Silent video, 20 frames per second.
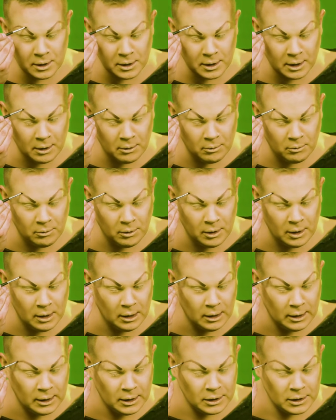then they get
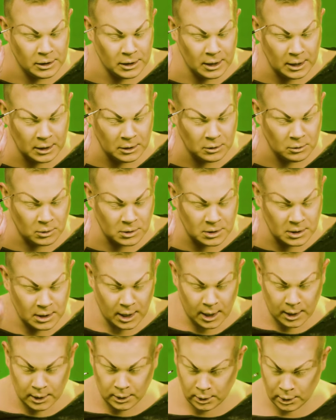really thin towards
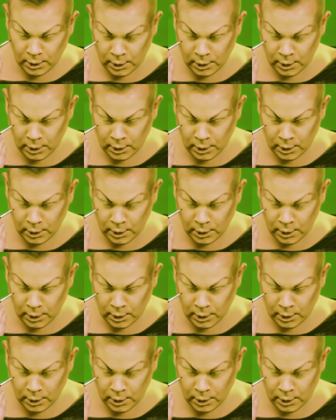the end.